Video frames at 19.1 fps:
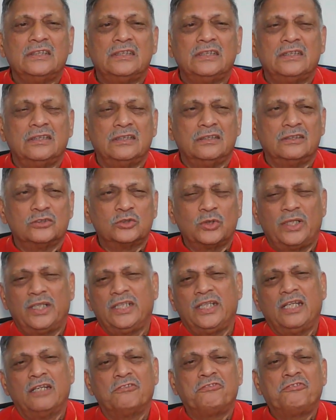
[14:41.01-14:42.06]
so that
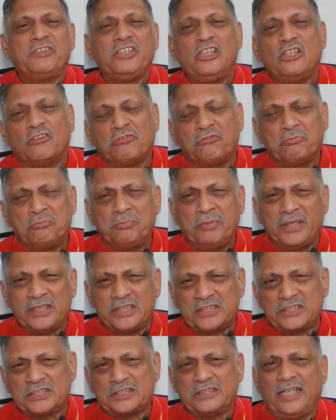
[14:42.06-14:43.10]
they are free of
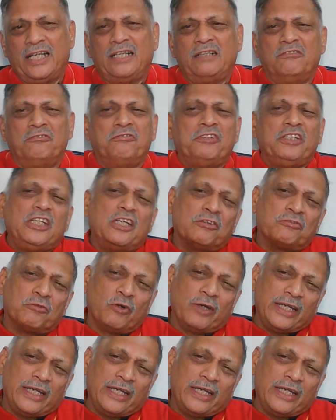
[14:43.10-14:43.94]
pits and free of